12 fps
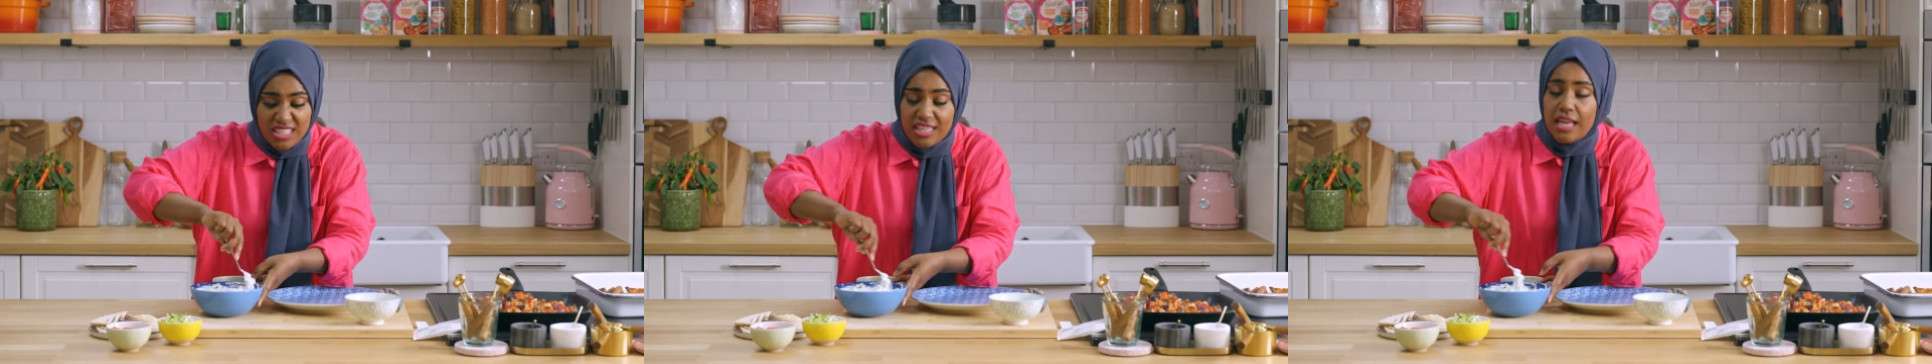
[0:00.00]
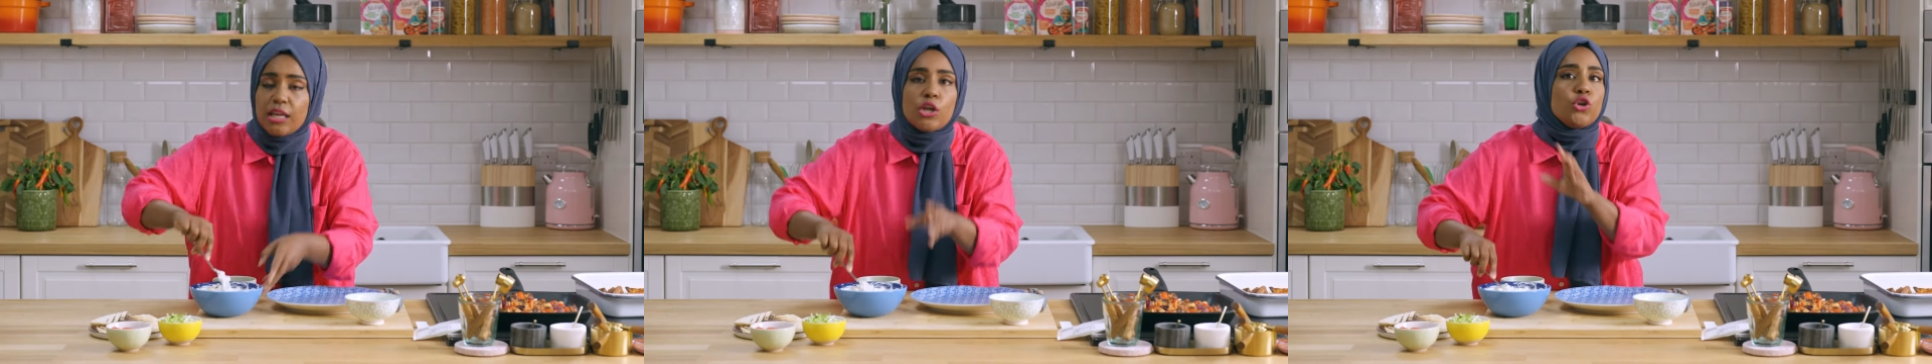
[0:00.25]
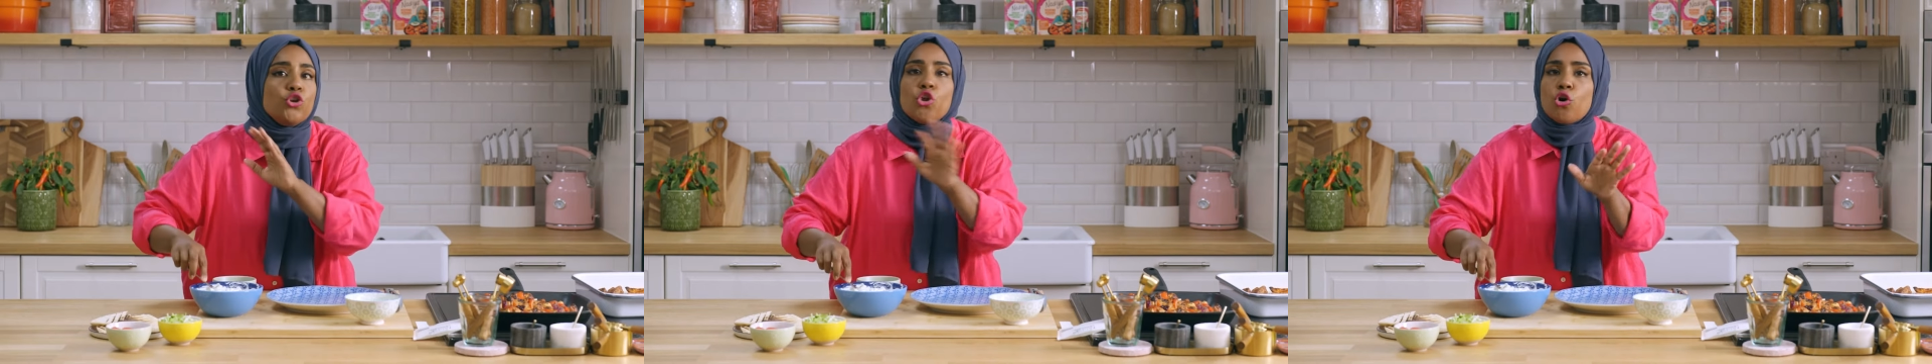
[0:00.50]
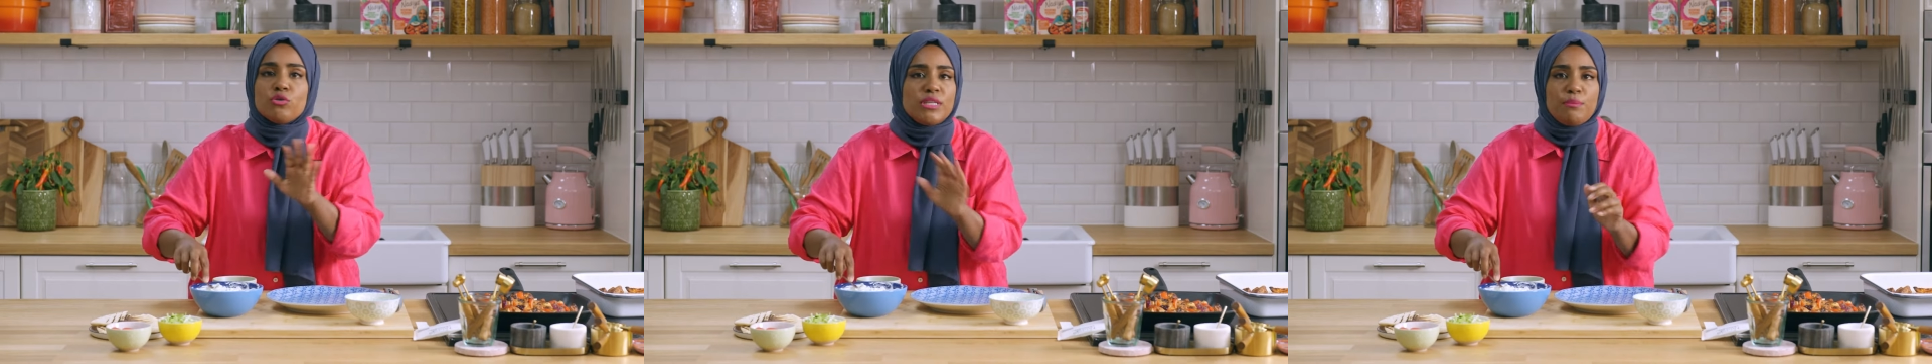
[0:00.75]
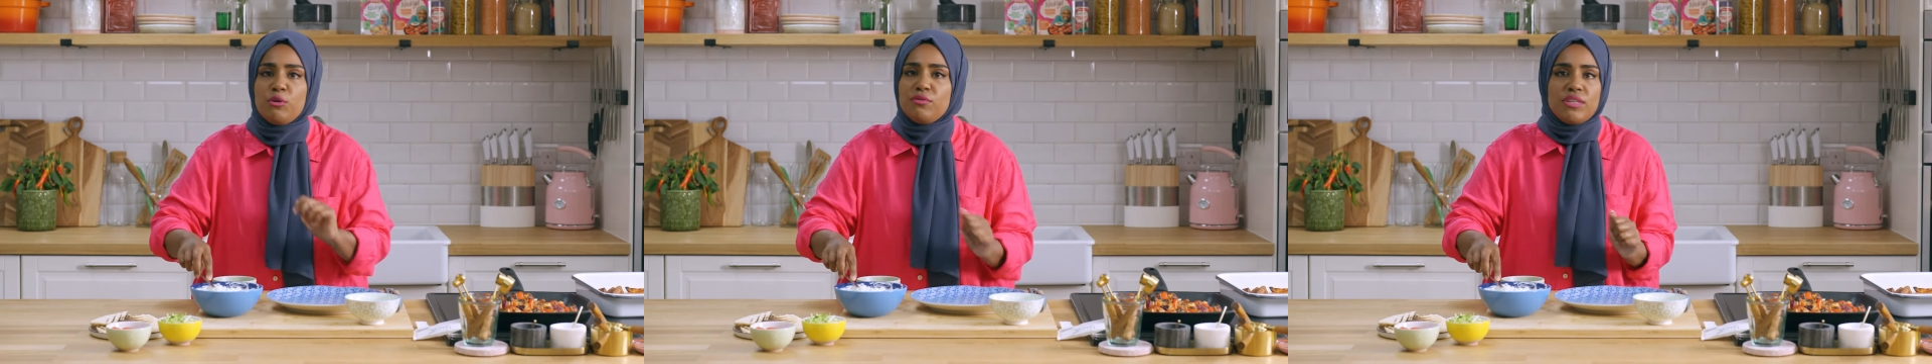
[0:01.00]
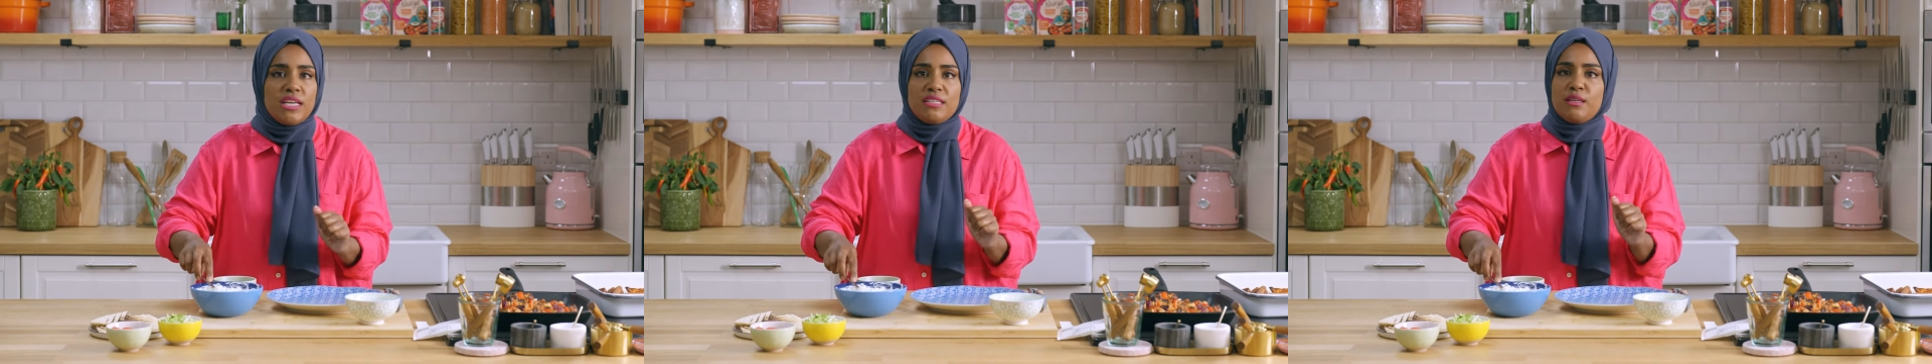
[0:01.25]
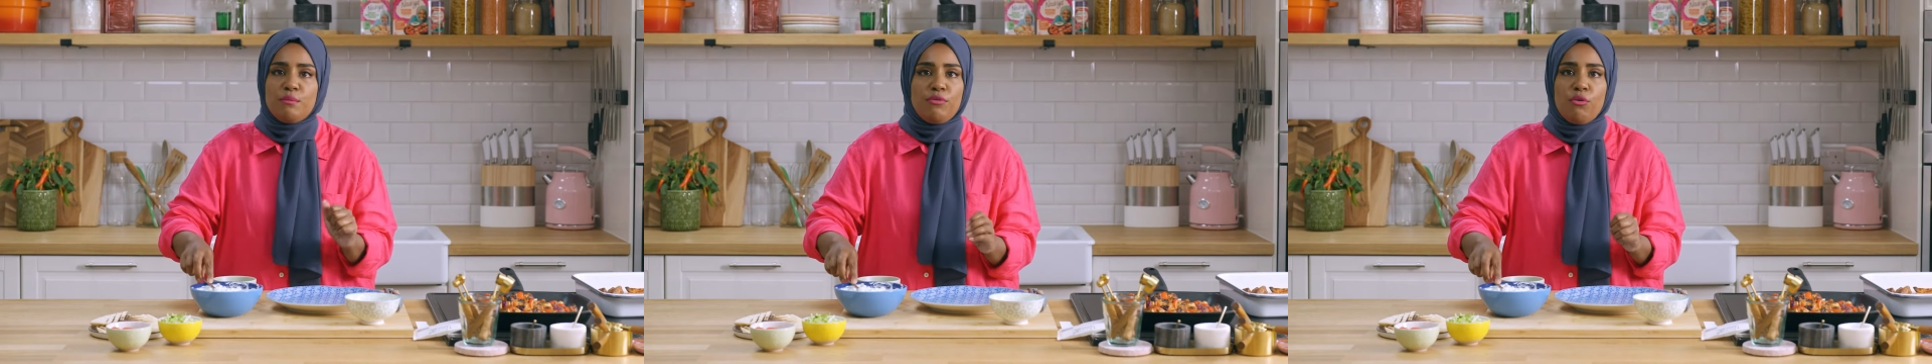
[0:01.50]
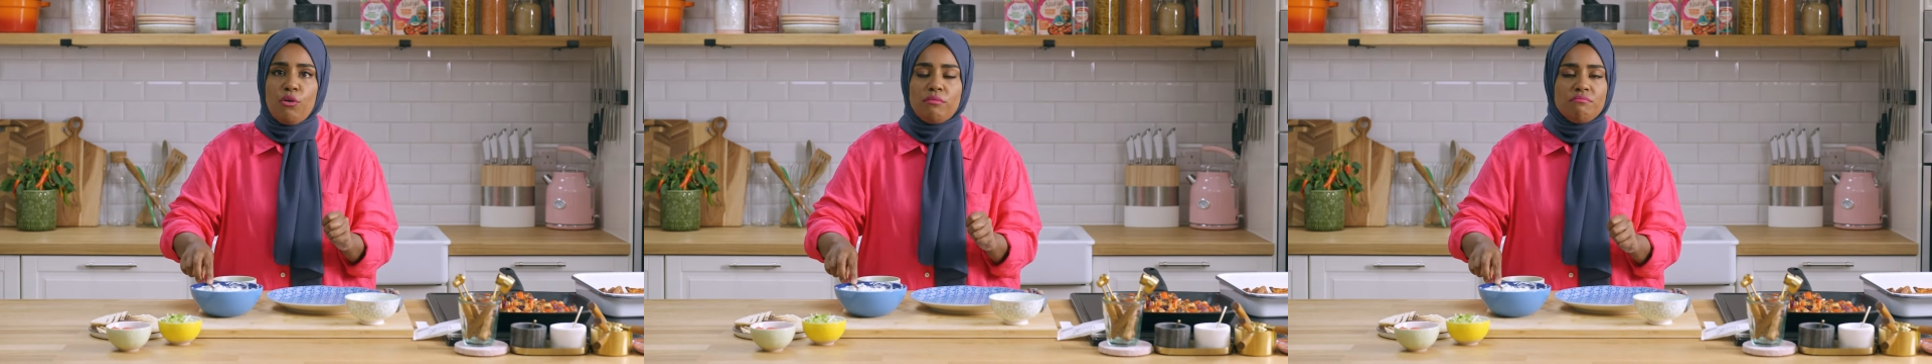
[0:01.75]
like no dip you've tasted
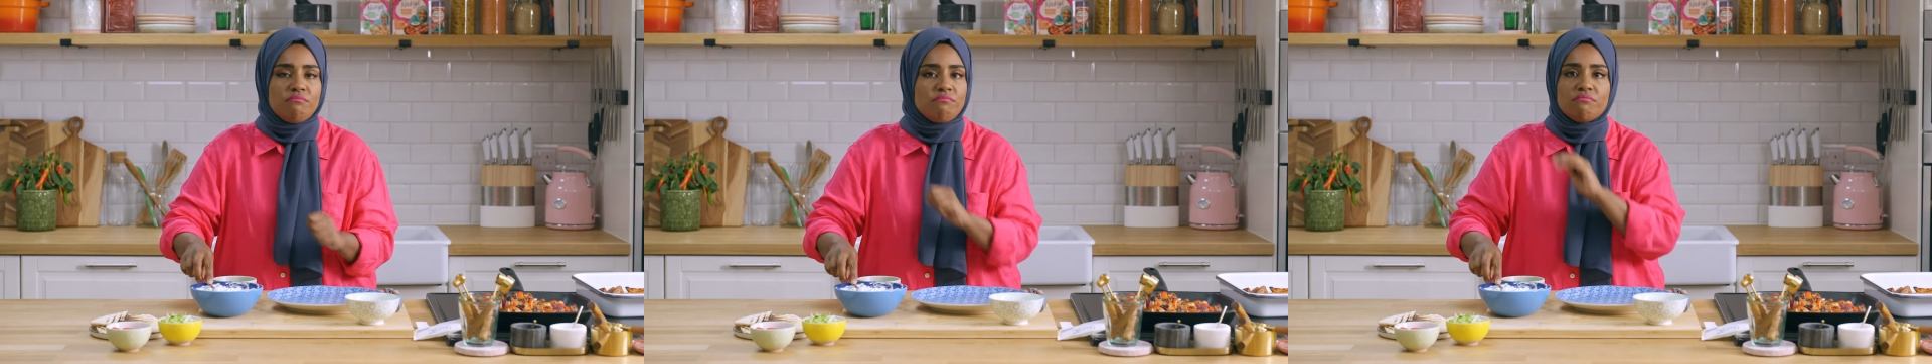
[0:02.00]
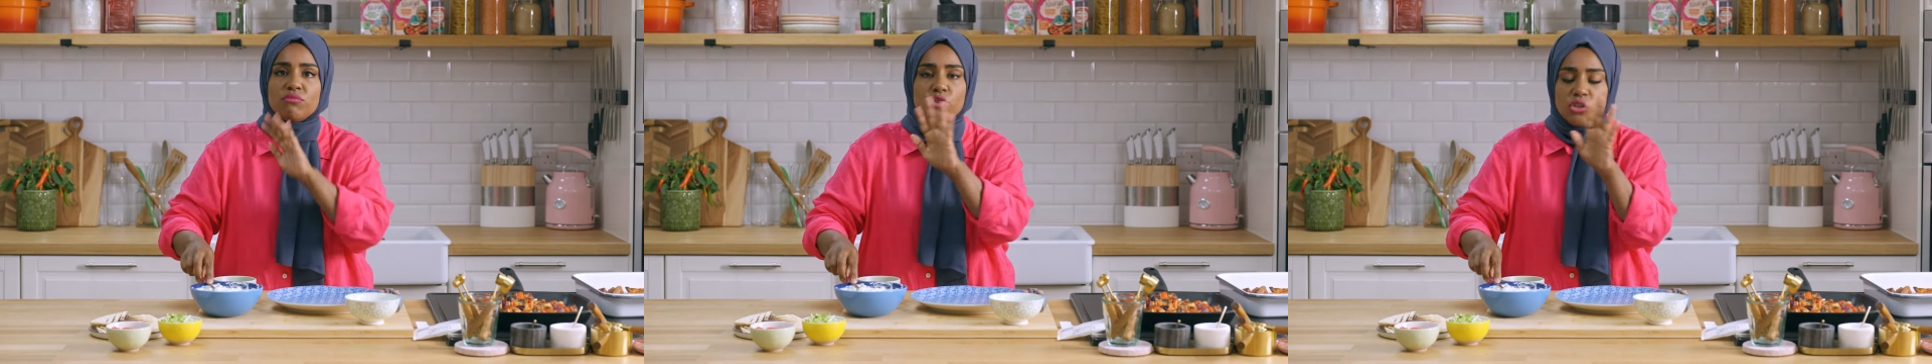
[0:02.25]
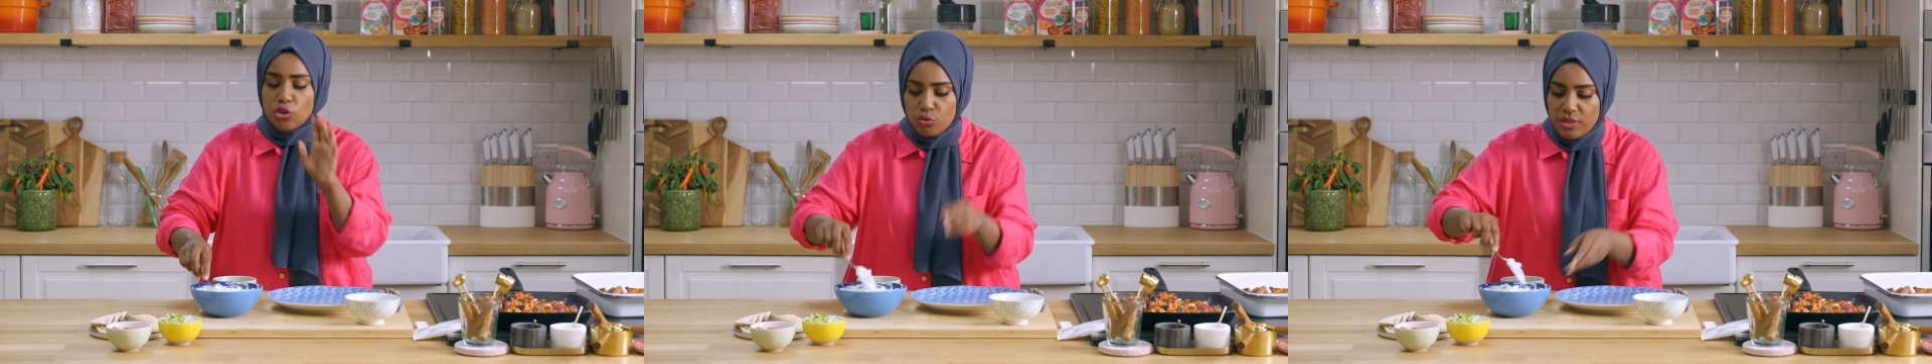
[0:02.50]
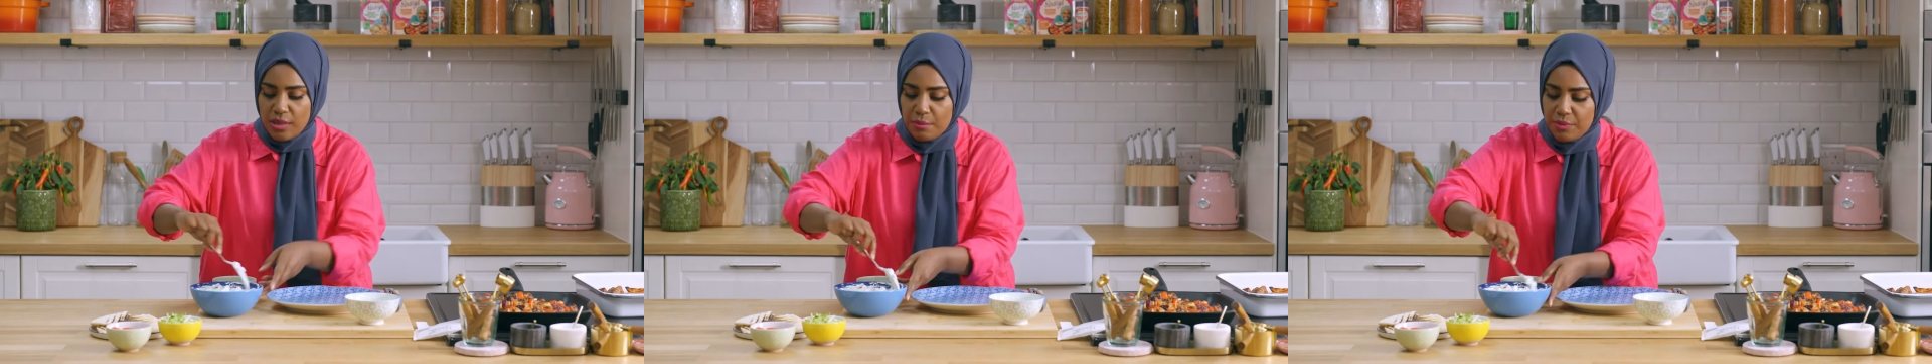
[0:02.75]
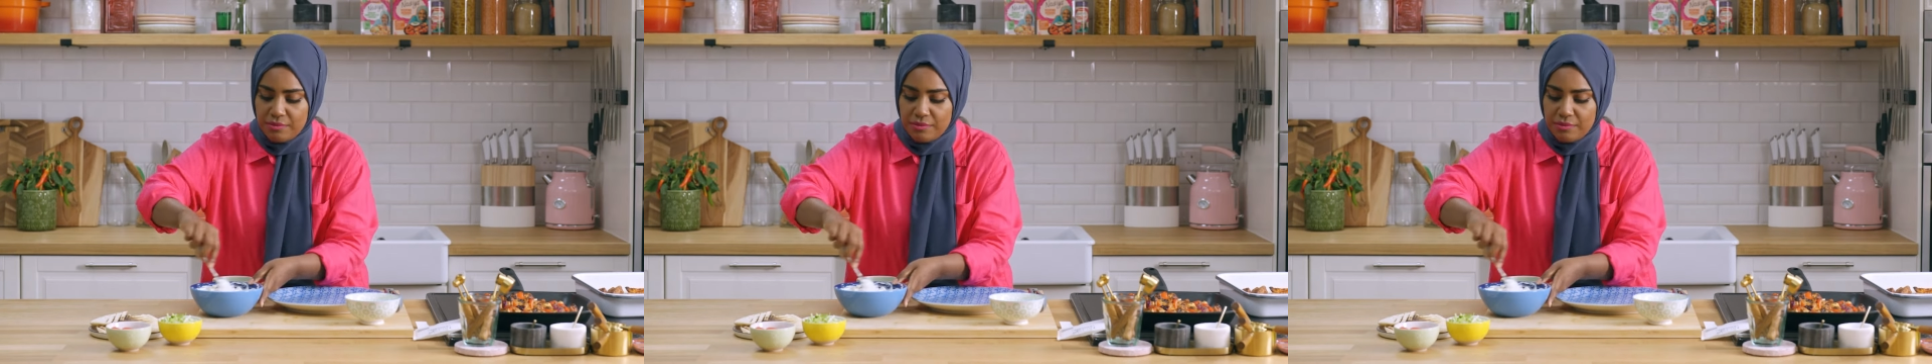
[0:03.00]
before. No dip.